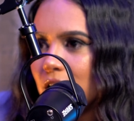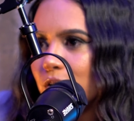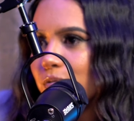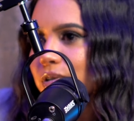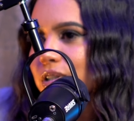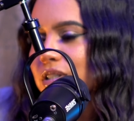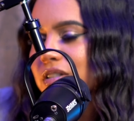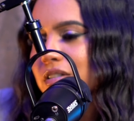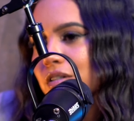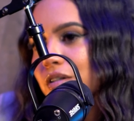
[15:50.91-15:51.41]
he
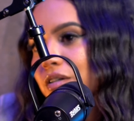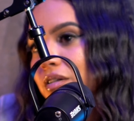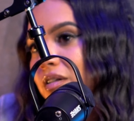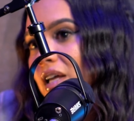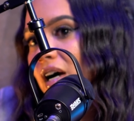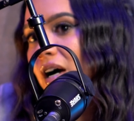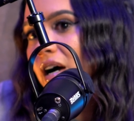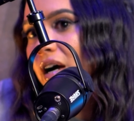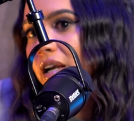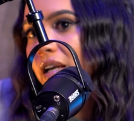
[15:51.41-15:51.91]
was still
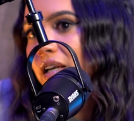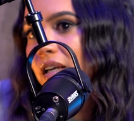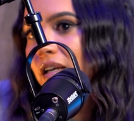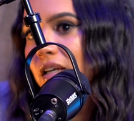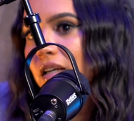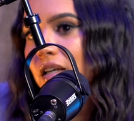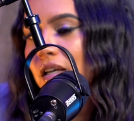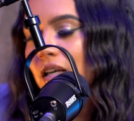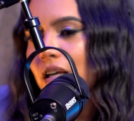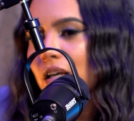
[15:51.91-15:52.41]

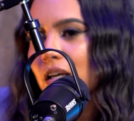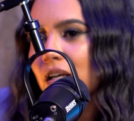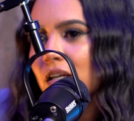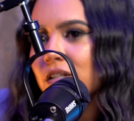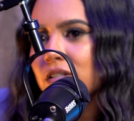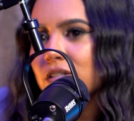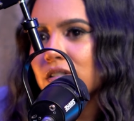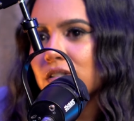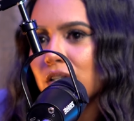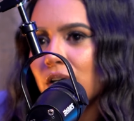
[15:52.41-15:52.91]
lying.
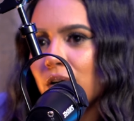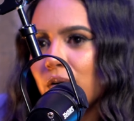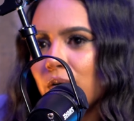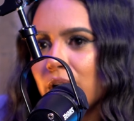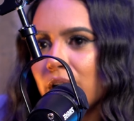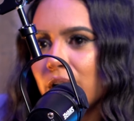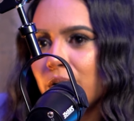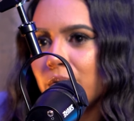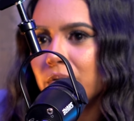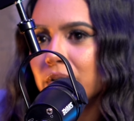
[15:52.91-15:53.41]
So
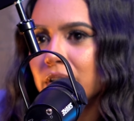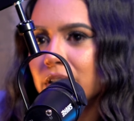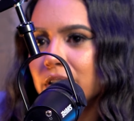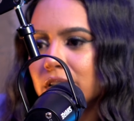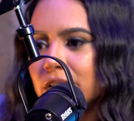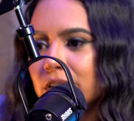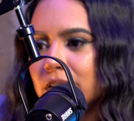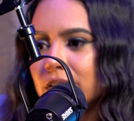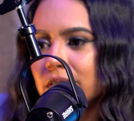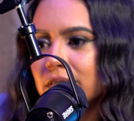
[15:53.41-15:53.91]
it
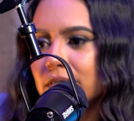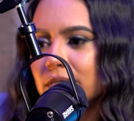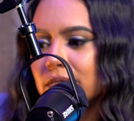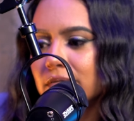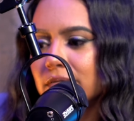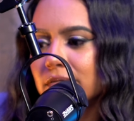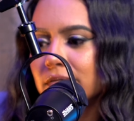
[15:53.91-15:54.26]
was,